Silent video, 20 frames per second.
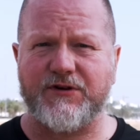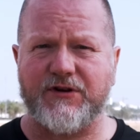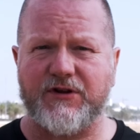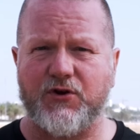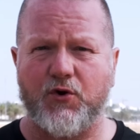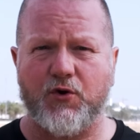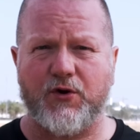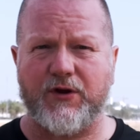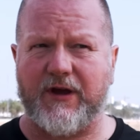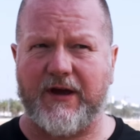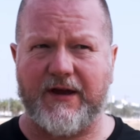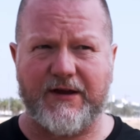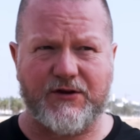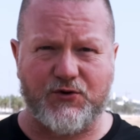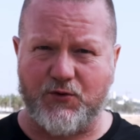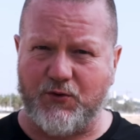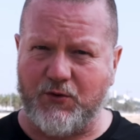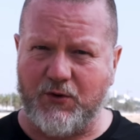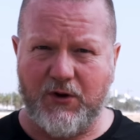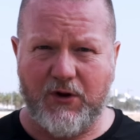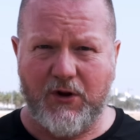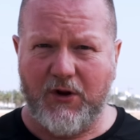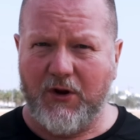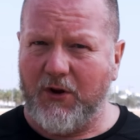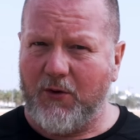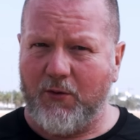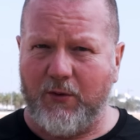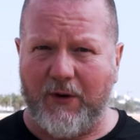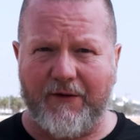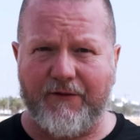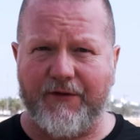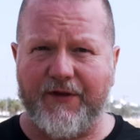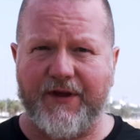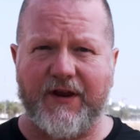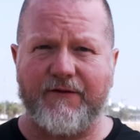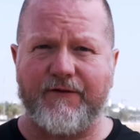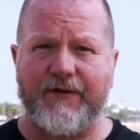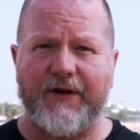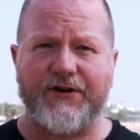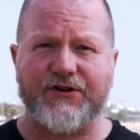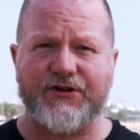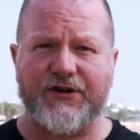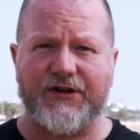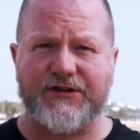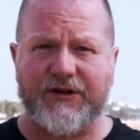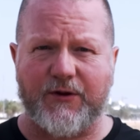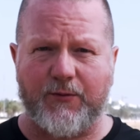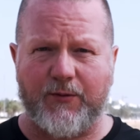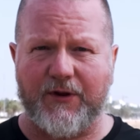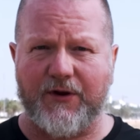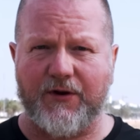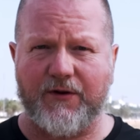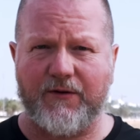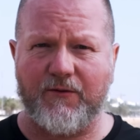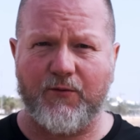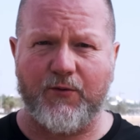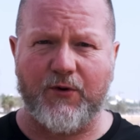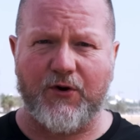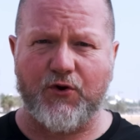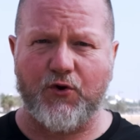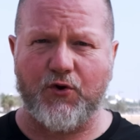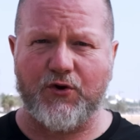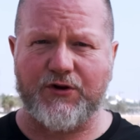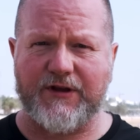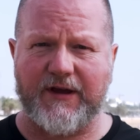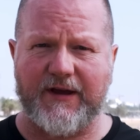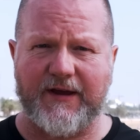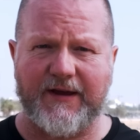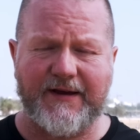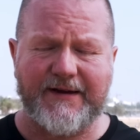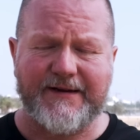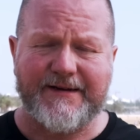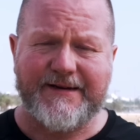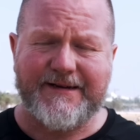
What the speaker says: in the UK, so whatever the conversion is to where you stay.